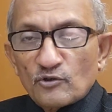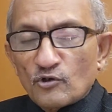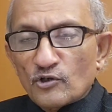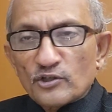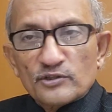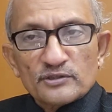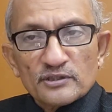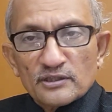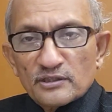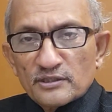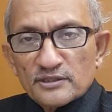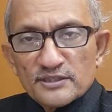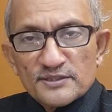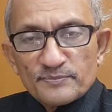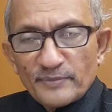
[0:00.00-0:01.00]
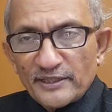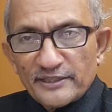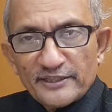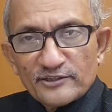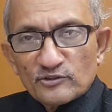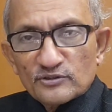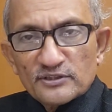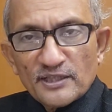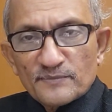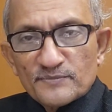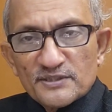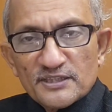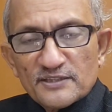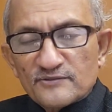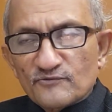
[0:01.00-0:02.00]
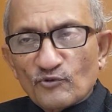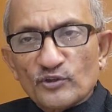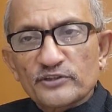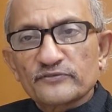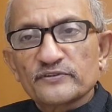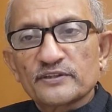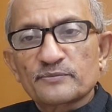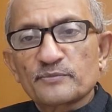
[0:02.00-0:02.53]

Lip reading: or spending on themselves, whatever.